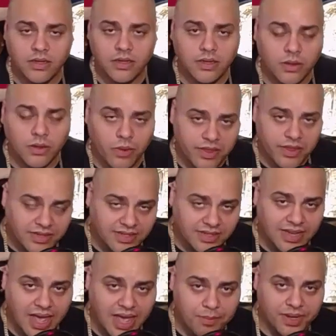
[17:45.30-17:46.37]
And while this is
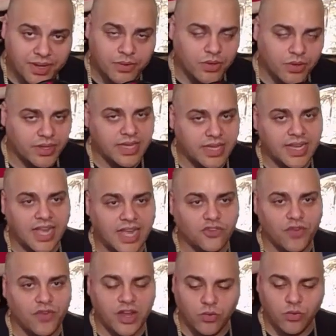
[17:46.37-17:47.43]
happening, well, Eli
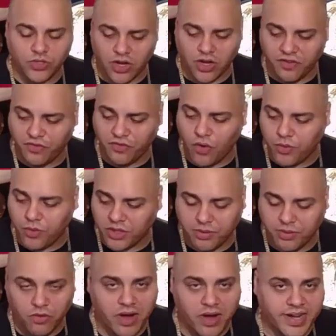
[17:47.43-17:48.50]
Drake, who was on the floor with the
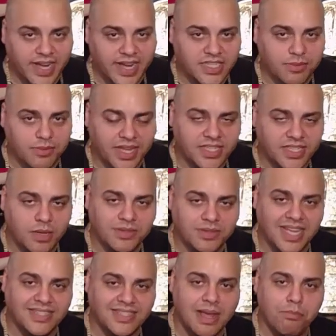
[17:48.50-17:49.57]
belt right next to him, gets up,
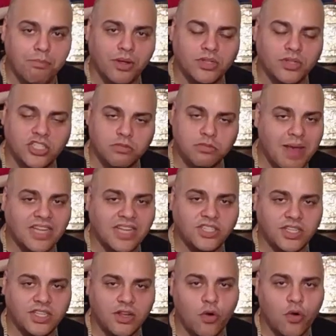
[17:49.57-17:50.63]
takes that belt, and
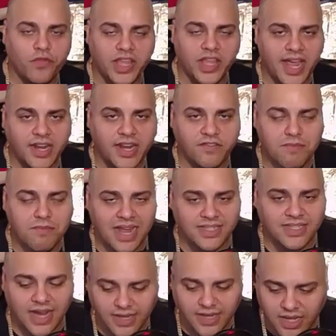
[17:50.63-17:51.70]
smashes it over the head of Matt
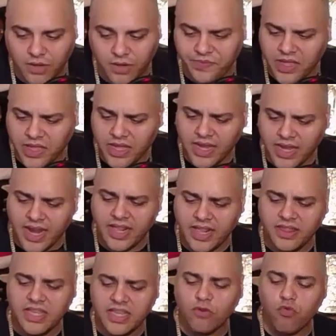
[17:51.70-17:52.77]
Sydal,
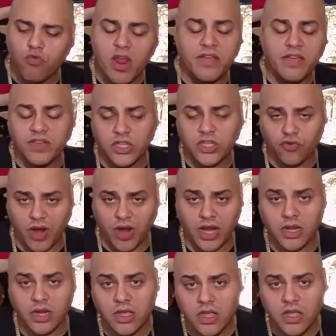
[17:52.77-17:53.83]
hitting the gravy
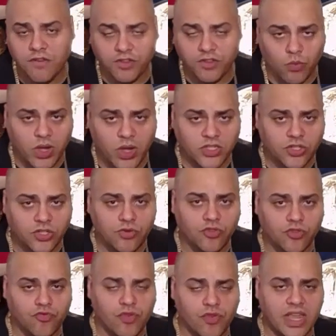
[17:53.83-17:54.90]
train for the one, two,
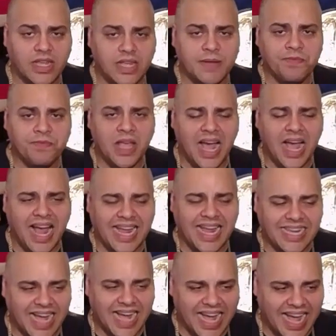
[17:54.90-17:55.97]
three.
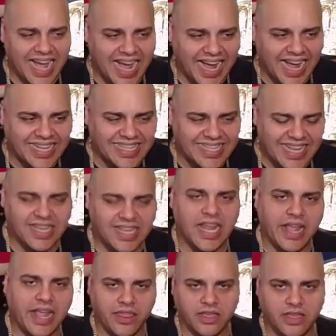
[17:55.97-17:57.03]
I... I didn't
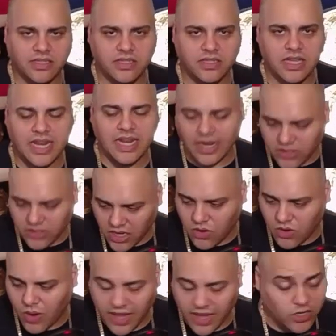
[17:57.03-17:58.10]
like this, and I'll tell
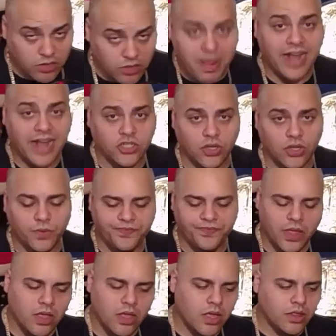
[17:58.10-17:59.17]
you why. Good match, though.
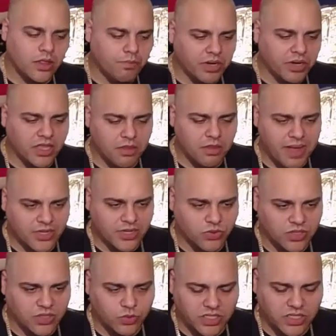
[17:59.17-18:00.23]
The booking of the match
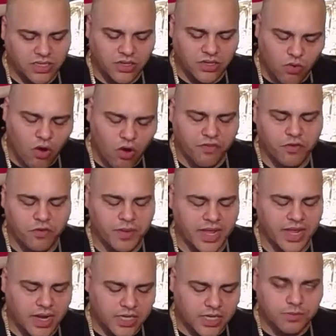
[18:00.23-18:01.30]
was, was a little off for me,
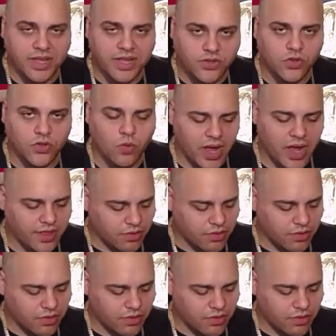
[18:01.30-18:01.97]
and I'll explain to you why.